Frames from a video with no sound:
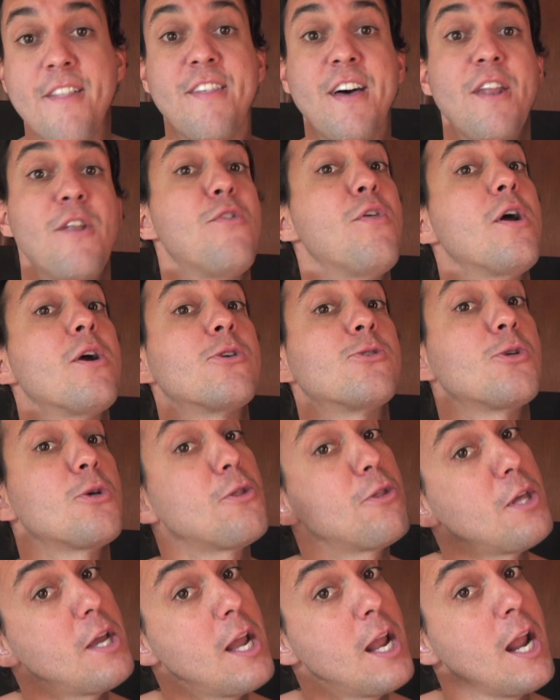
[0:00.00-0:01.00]
that there's a
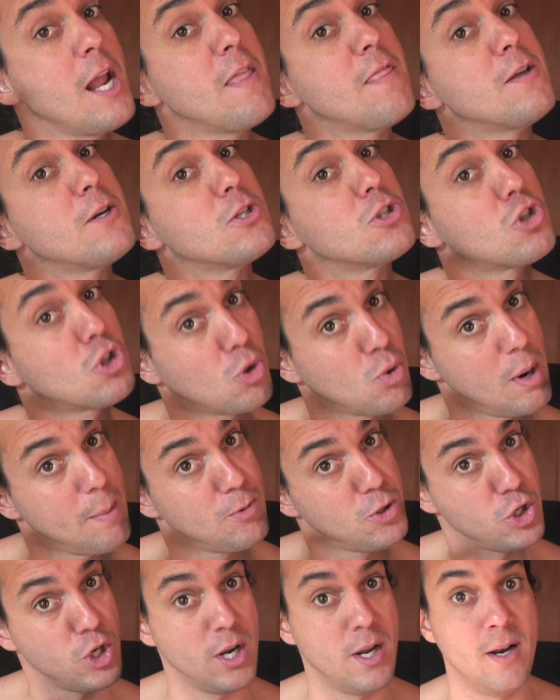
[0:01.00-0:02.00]
thing in the
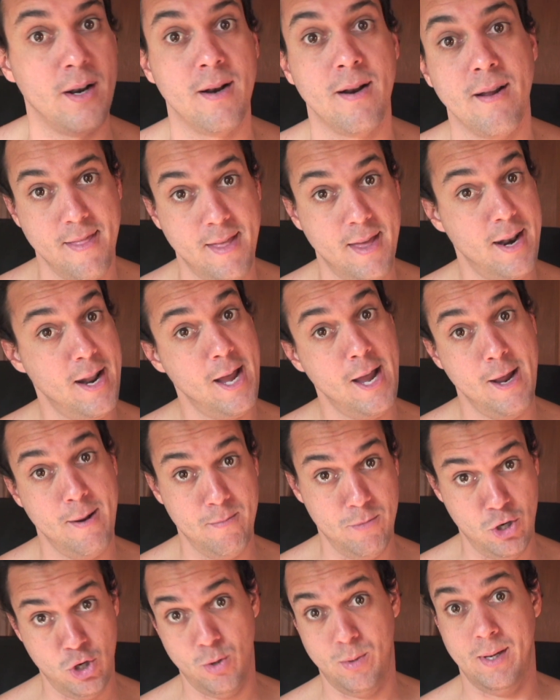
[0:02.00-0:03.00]
description that
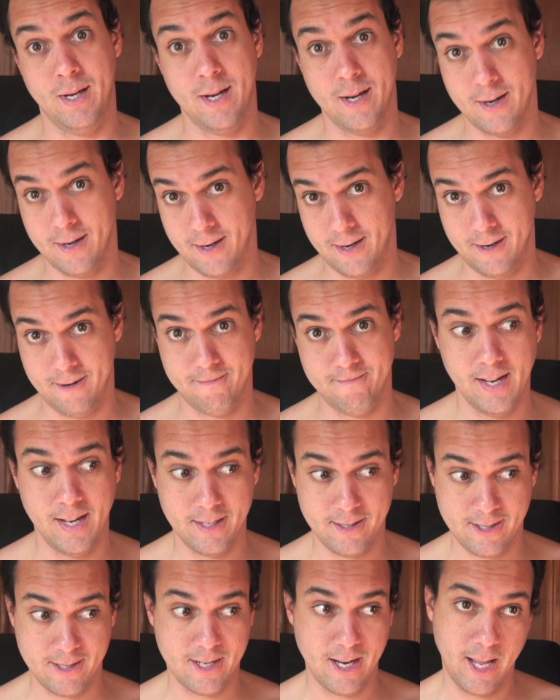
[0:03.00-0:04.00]
I'm doing.
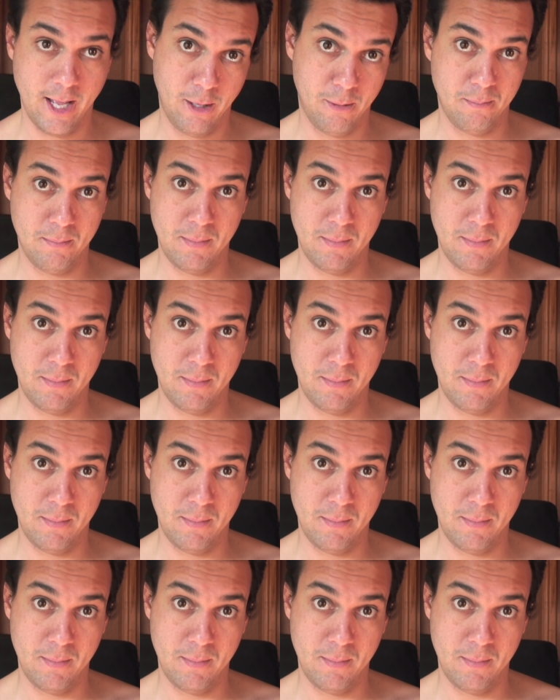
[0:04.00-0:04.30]
It's to help